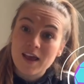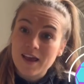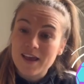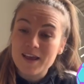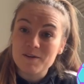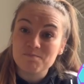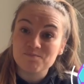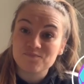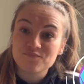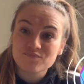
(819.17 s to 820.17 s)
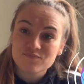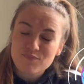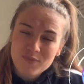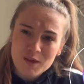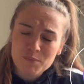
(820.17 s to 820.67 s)
Um,
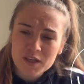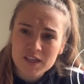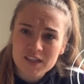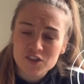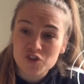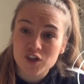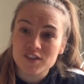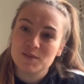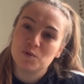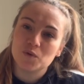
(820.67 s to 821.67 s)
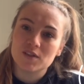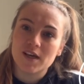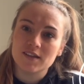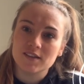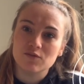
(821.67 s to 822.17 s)
but you need to trust the
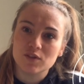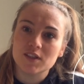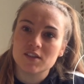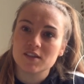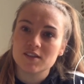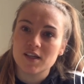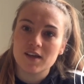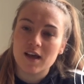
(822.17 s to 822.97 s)
process and really just